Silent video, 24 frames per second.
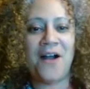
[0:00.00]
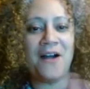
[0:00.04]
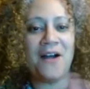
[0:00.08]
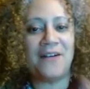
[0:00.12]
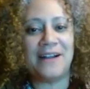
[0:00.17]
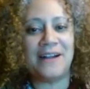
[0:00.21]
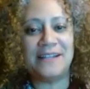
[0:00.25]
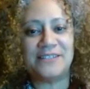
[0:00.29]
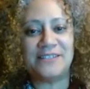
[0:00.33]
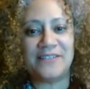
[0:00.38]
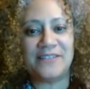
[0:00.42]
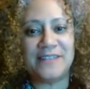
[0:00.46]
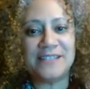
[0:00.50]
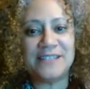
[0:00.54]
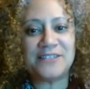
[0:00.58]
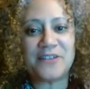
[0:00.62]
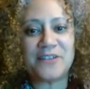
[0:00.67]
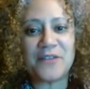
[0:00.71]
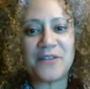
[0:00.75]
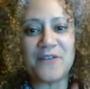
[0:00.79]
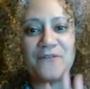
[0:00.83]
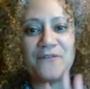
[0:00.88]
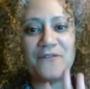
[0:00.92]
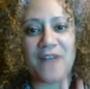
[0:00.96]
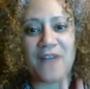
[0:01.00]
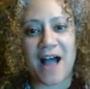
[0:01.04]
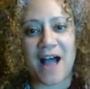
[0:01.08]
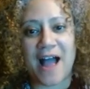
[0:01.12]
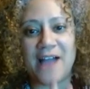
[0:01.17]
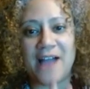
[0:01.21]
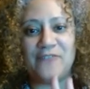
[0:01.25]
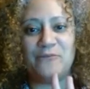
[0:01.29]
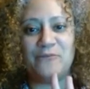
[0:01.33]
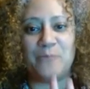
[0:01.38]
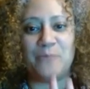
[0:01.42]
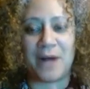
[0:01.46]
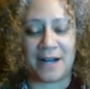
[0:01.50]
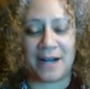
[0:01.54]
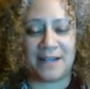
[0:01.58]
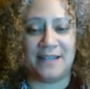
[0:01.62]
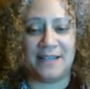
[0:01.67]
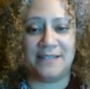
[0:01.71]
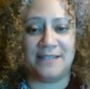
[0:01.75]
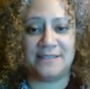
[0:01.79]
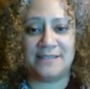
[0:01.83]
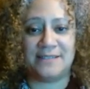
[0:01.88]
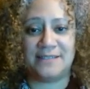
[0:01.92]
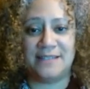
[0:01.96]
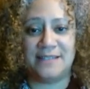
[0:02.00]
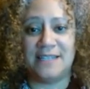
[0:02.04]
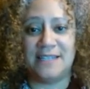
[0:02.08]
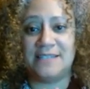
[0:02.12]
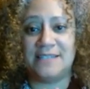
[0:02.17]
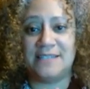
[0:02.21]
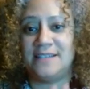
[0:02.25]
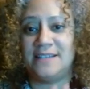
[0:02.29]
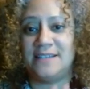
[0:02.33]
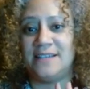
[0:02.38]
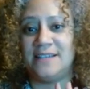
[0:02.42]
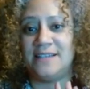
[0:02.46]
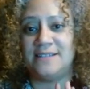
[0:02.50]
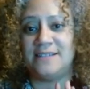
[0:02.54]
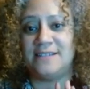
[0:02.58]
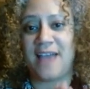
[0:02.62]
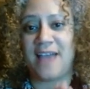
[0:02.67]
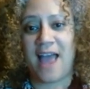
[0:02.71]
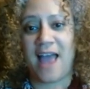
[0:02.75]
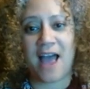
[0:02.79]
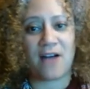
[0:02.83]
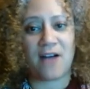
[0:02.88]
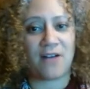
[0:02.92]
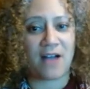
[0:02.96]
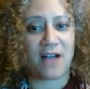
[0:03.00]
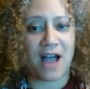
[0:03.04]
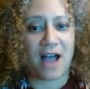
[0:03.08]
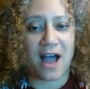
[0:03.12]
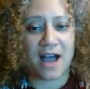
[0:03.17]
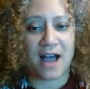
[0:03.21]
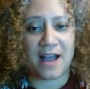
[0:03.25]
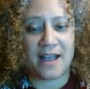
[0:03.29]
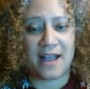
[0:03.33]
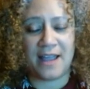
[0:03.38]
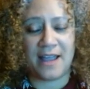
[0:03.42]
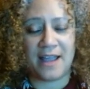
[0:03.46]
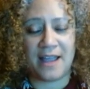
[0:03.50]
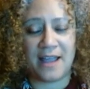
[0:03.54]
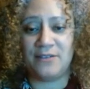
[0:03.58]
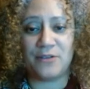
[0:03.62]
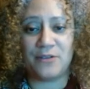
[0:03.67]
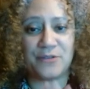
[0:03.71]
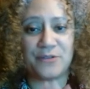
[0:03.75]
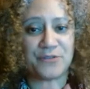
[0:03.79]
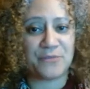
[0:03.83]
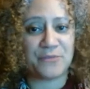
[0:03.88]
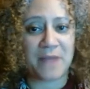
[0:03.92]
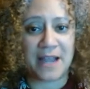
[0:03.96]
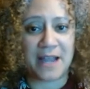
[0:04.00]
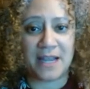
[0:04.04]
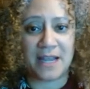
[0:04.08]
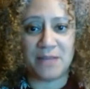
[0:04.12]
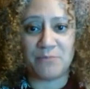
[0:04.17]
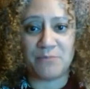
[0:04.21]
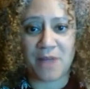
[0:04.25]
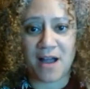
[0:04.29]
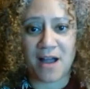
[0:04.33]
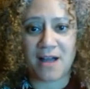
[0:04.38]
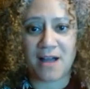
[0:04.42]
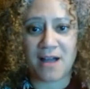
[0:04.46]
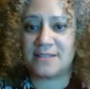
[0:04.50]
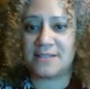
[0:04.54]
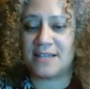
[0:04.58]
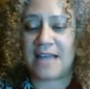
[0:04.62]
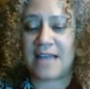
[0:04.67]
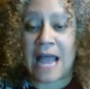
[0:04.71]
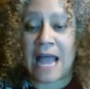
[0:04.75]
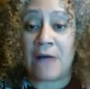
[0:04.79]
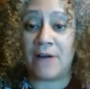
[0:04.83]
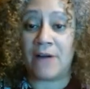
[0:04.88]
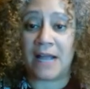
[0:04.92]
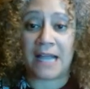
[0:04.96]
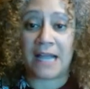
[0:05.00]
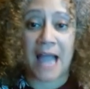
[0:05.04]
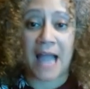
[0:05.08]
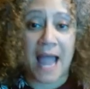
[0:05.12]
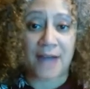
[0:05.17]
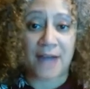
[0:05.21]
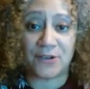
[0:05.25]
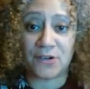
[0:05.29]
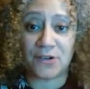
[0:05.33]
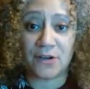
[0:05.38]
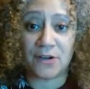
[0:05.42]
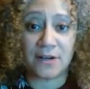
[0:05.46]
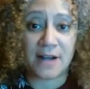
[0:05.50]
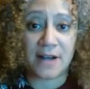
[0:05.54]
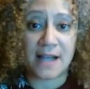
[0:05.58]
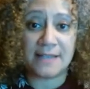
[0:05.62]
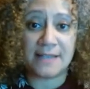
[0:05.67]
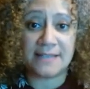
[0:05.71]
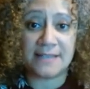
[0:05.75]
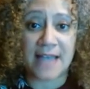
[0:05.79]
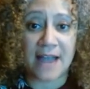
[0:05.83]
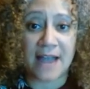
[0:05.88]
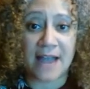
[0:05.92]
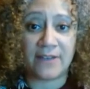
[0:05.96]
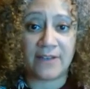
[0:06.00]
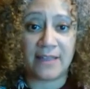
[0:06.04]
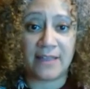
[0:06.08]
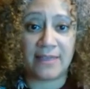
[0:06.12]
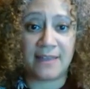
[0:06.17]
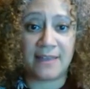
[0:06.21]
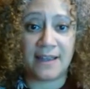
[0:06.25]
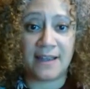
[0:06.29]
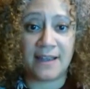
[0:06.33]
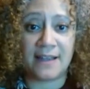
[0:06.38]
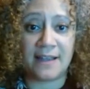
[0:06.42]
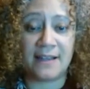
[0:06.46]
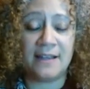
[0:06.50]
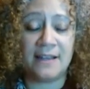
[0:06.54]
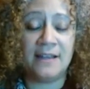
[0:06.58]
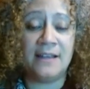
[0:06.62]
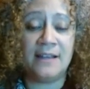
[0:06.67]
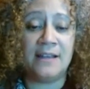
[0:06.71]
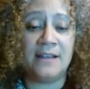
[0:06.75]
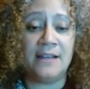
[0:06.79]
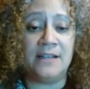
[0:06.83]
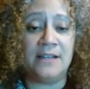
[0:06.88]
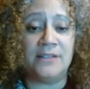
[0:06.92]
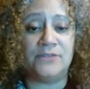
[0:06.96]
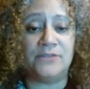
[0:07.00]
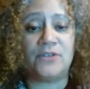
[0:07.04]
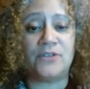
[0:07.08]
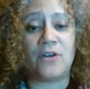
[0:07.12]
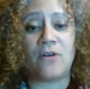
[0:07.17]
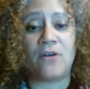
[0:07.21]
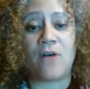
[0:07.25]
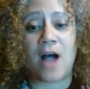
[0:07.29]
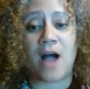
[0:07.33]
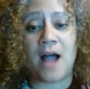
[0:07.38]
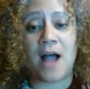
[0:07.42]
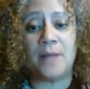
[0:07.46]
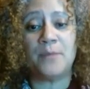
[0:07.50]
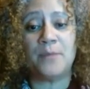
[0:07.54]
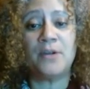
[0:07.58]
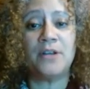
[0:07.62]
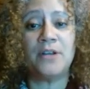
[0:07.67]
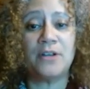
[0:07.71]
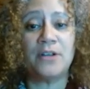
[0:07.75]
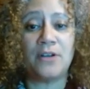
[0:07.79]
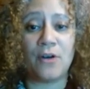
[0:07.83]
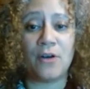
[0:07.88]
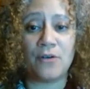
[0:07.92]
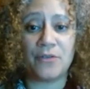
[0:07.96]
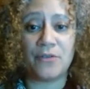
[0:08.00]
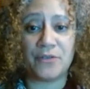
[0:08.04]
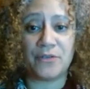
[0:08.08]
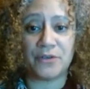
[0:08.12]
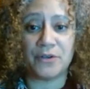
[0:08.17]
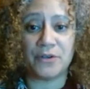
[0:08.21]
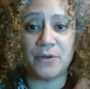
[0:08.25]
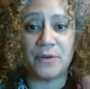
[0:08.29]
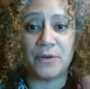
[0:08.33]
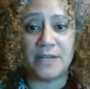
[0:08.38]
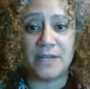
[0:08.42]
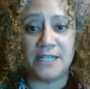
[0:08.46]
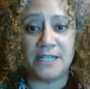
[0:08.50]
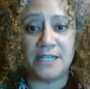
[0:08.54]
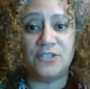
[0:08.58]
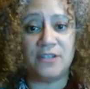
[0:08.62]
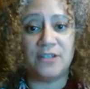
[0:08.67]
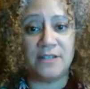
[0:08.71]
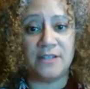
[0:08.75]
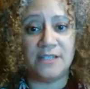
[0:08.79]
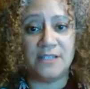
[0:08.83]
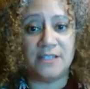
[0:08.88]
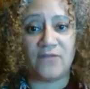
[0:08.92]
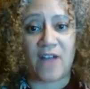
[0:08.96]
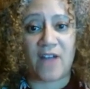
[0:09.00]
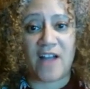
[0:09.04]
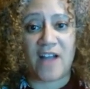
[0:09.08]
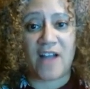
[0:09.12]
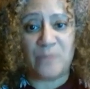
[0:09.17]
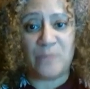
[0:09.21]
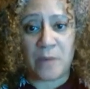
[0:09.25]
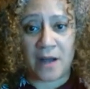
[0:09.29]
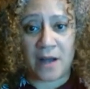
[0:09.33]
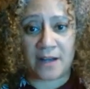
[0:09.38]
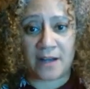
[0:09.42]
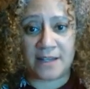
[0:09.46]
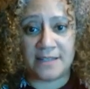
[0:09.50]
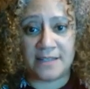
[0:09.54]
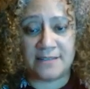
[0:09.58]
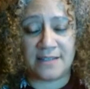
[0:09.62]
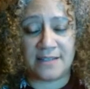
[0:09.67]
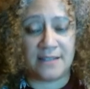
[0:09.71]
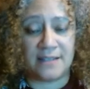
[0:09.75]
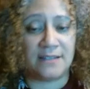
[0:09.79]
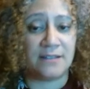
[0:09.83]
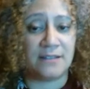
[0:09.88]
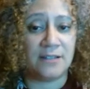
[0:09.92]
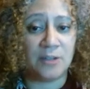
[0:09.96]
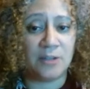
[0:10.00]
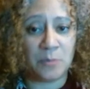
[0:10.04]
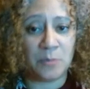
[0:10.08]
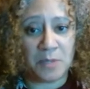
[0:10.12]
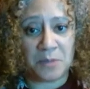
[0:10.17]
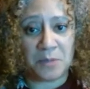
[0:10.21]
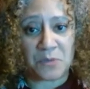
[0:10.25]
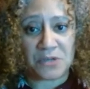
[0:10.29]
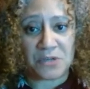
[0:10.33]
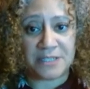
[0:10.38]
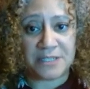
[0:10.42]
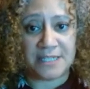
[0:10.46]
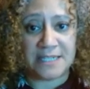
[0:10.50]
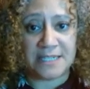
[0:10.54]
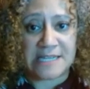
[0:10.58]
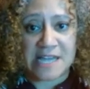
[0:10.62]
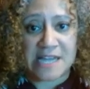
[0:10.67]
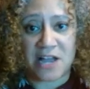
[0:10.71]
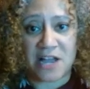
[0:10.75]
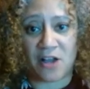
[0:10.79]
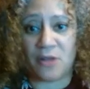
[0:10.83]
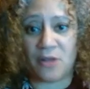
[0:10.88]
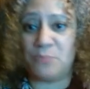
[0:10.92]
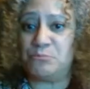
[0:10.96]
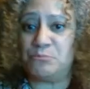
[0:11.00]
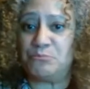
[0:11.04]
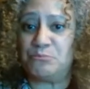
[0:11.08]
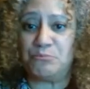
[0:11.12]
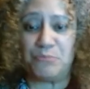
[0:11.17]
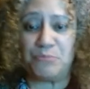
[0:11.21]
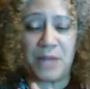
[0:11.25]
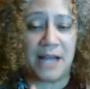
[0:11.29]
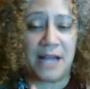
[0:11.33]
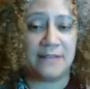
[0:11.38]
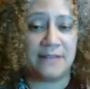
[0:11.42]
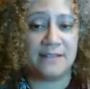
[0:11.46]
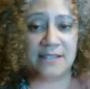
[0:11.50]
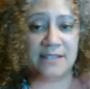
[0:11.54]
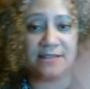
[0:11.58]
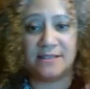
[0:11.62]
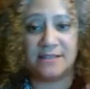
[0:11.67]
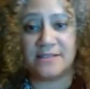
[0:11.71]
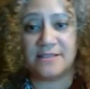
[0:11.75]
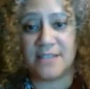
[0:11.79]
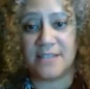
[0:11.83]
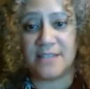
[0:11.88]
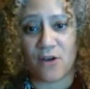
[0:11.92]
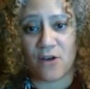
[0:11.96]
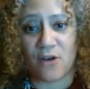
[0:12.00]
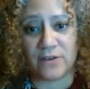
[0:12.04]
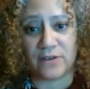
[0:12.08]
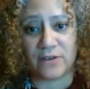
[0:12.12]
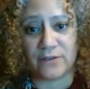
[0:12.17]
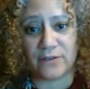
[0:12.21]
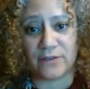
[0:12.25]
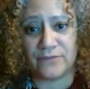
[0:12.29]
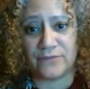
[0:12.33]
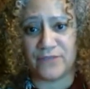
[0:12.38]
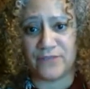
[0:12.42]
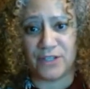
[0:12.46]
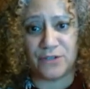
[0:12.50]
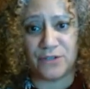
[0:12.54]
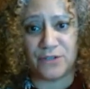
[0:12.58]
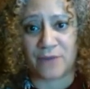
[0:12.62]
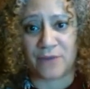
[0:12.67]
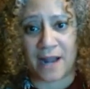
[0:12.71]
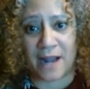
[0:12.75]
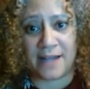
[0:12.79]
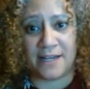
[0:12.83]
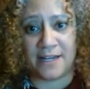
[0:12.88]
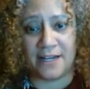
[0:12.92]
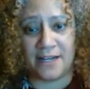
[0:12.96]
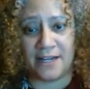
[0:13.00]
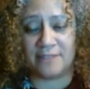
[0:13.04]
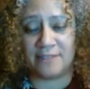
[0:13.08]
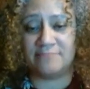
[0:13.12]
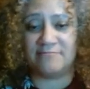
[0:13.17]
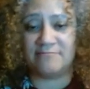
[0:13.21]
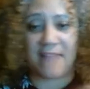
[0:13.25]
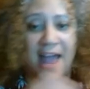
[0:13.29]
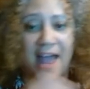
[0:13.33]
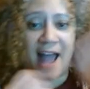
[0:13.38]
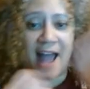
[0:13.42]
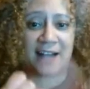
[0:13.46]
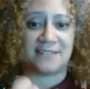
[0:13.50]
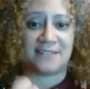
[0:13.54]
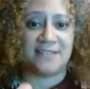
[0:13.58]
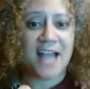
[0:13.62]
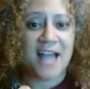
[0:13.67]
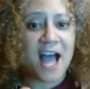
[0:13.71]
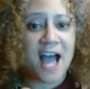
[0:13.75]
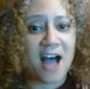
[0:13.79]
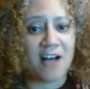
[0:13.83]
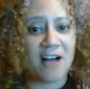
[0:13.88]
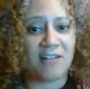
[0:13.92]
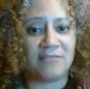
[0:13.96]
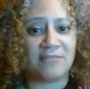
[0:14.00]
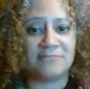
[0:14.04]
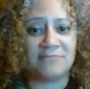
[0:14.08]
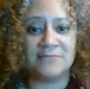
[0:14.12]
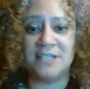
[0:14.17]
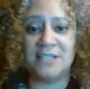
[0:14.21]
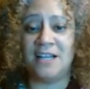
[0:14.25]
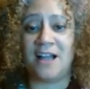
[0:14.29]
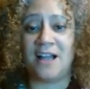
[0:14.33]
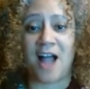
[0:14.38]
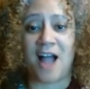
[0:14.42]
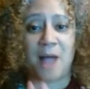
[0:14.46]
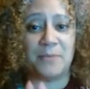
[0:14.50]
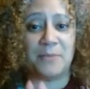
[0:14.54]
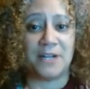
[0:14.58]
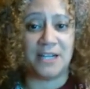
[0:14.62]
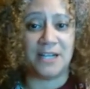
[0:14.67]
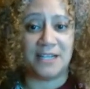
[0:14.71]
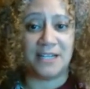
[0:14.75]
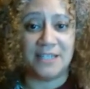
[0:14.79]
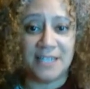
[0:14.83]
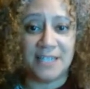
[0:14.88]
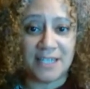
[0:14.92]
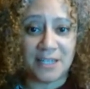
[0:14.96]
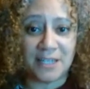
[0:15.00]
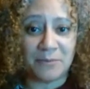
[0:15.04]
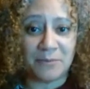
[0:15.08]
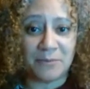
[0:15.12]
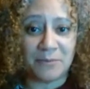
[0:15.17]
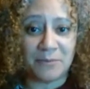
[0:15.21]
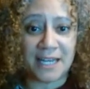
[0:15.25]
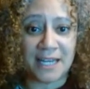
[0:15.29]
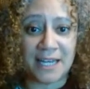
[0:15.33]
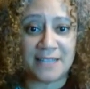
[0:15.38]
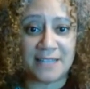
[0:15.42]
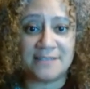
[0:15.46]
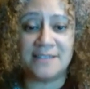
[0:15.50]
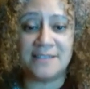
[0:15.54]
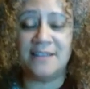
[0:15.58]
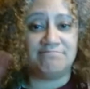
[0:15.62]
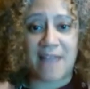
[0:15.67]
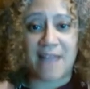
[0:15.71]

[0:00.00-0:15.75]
All right, so these are the 5 buckets. This is how I go through my inbox and how I categorize everything. So I'm going to go through each of these 5 buckets in a little bit more detail, but this is the overview right here. Act now. I'm going to need a minute.